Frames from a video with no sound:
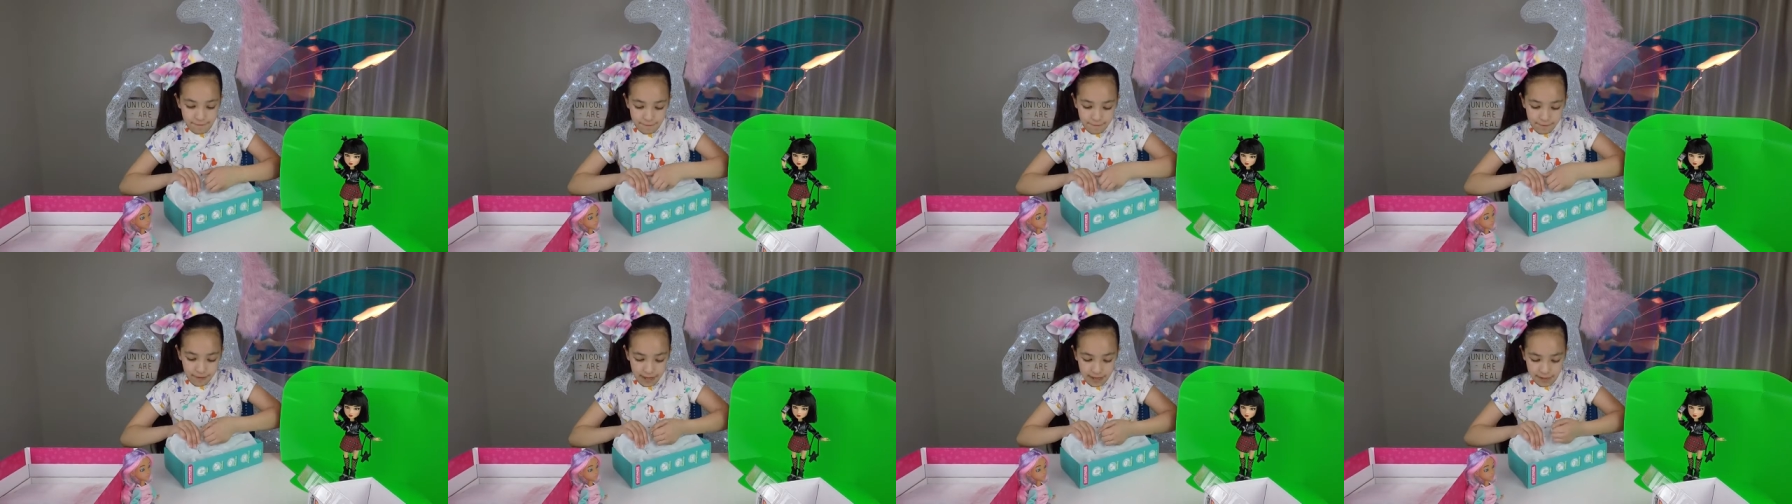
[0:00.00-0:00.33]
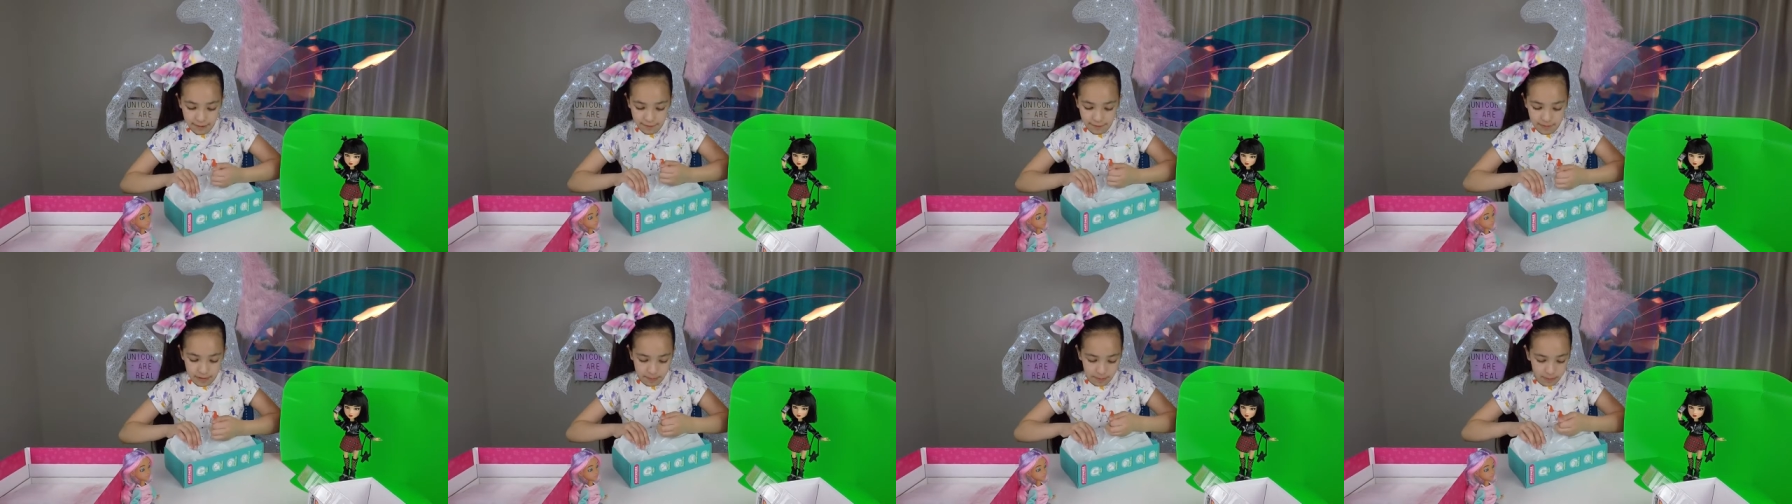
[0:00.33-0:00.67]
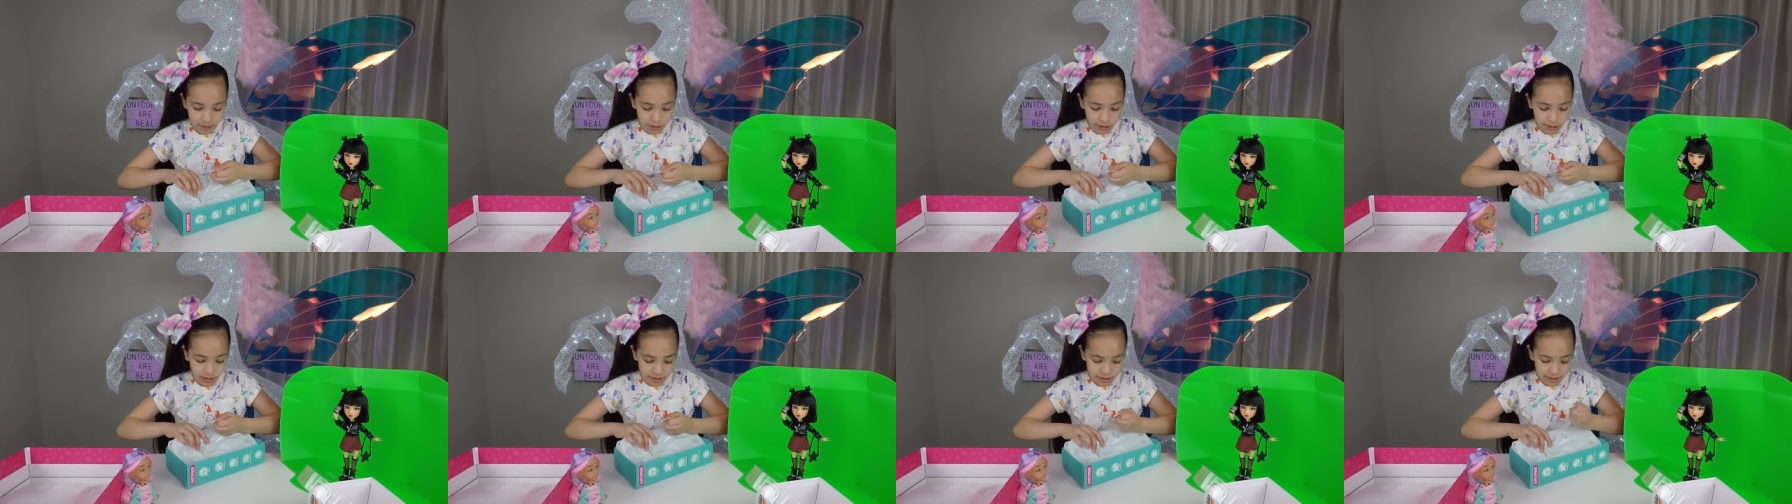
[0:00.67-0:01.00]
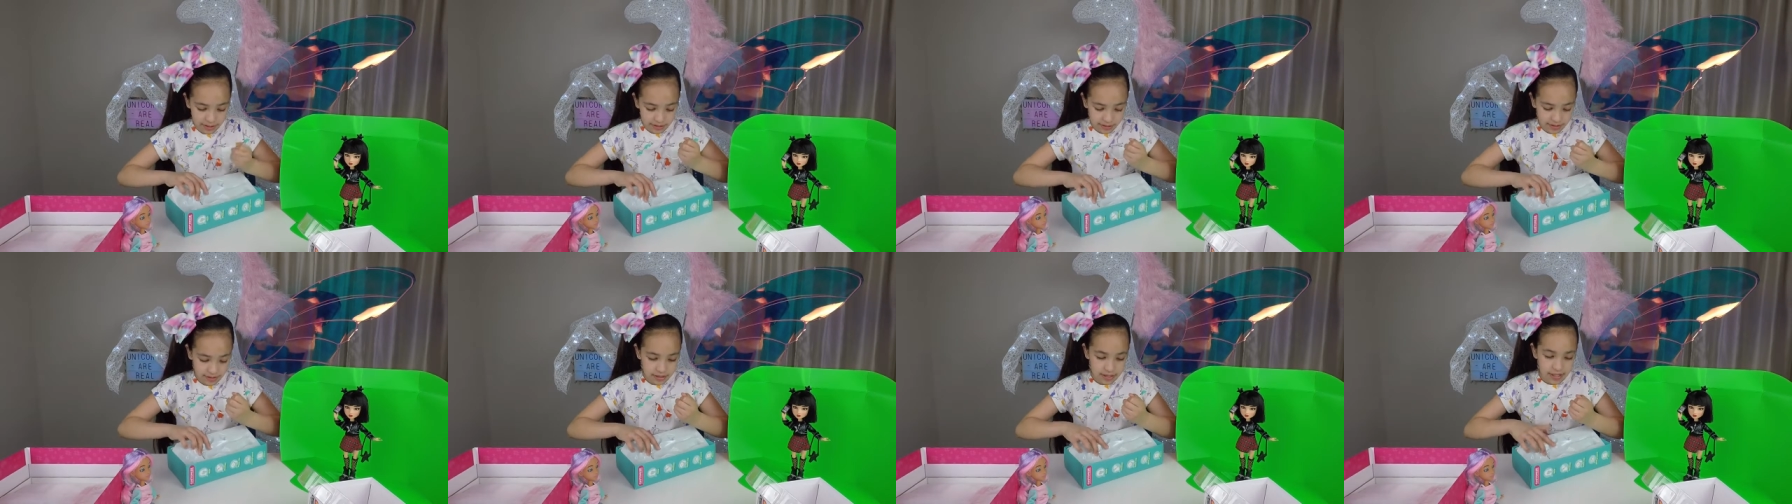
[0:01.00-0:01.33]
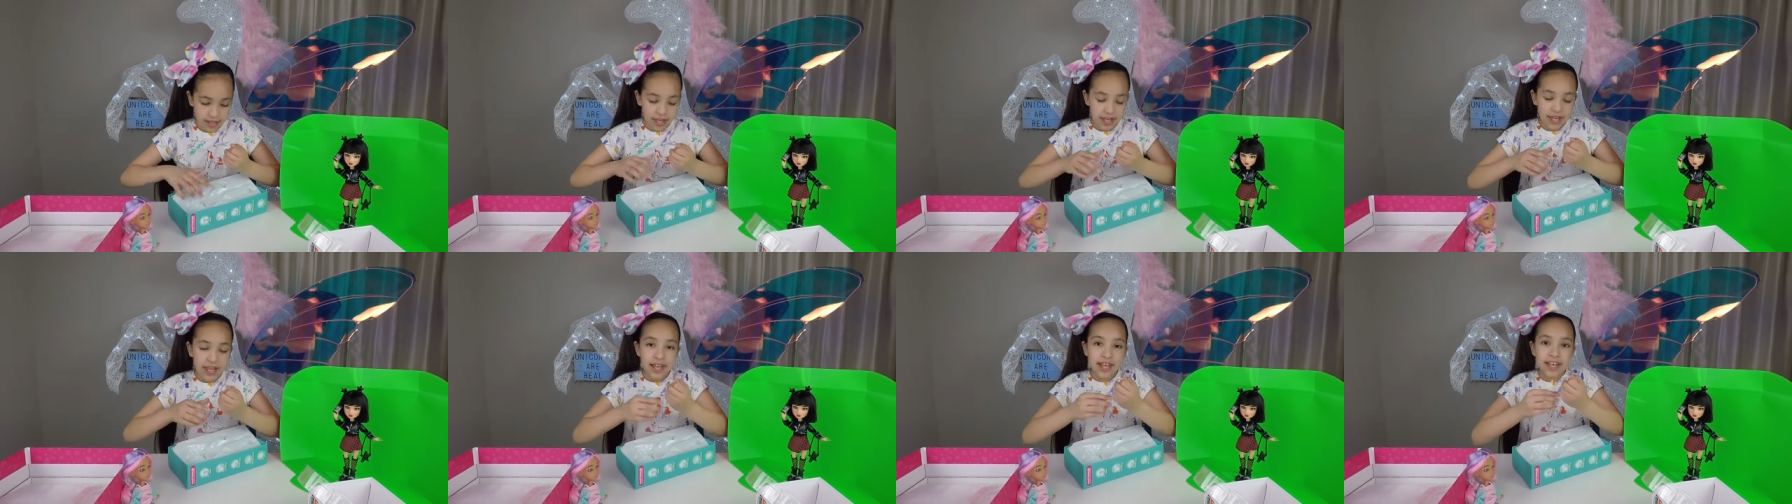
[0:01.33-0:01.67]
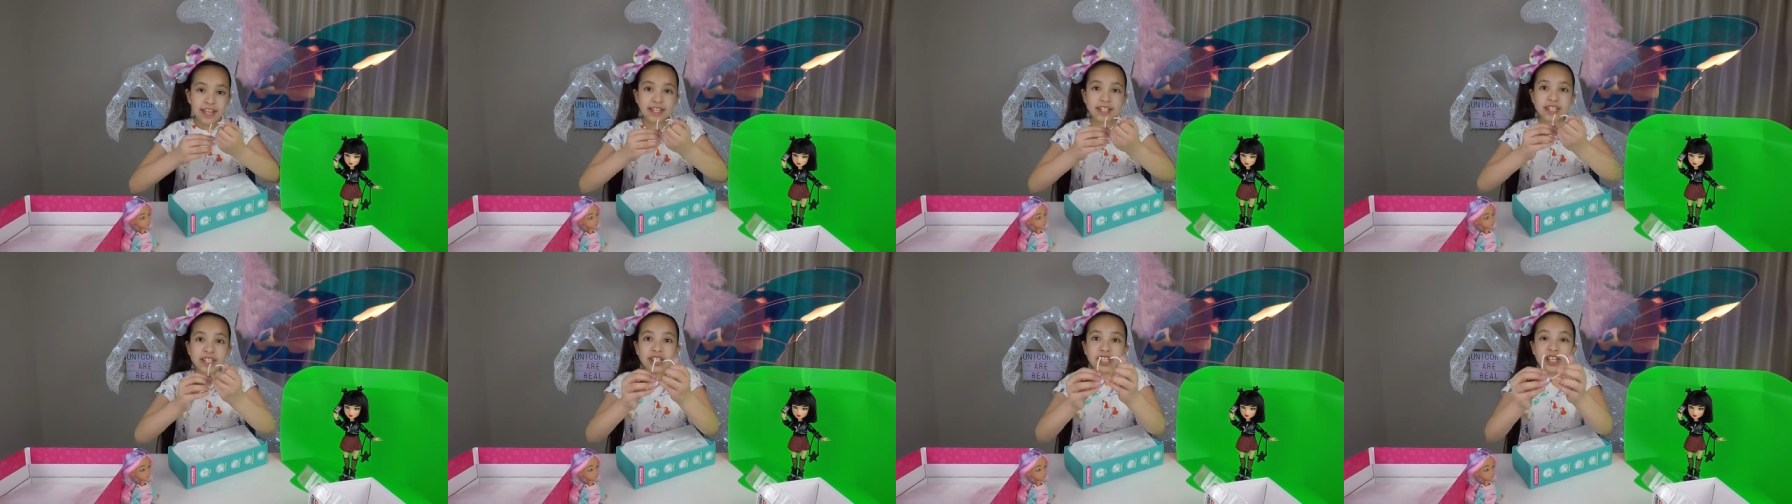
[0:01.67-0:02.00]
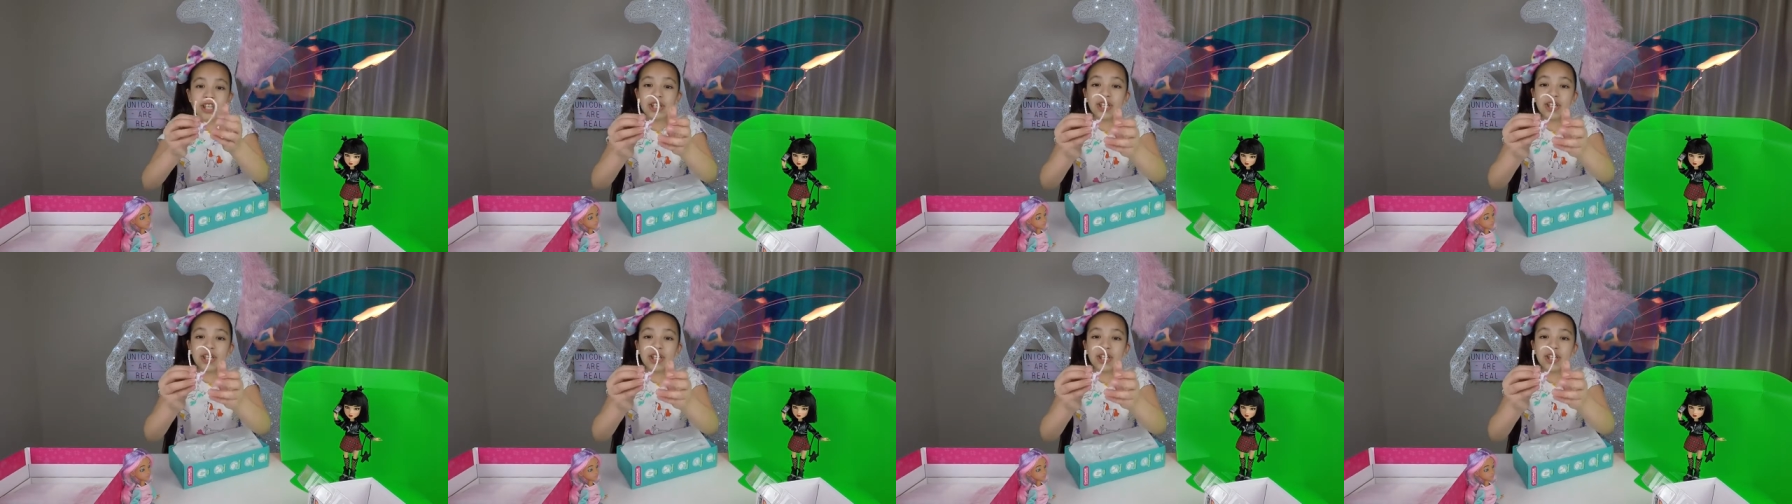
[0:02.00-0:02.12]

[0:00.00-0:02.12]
favorite part. It's the